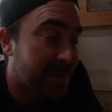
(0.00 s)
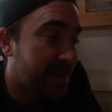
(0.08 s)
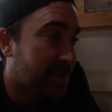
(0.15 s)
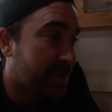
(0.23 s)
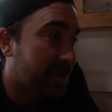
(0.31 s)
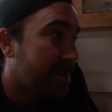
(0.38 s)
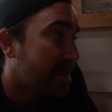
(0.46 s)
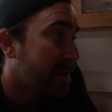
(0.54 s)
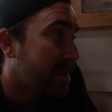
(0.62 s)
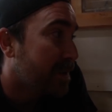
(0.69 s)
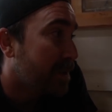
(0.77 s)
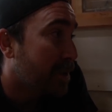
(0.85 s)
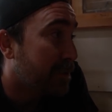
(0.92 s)
so
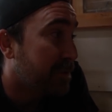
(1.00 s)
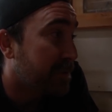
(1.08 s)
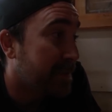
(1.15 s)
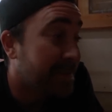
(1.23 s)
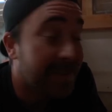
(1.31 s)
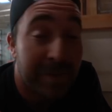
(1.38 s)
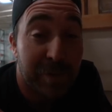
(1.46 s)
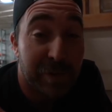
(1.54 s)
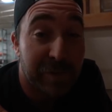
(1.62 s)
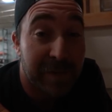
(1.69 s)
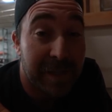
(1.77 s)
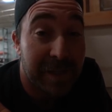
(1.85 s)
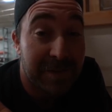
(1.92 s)
hopefully ten more
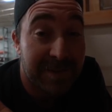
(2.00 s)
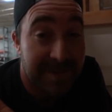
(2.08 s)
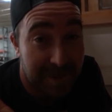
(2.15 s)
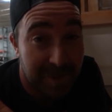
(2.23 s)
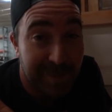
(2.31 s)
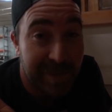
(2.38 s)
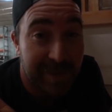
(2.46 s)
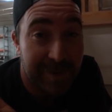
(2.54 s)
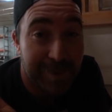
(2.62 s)
videos and then I'll be on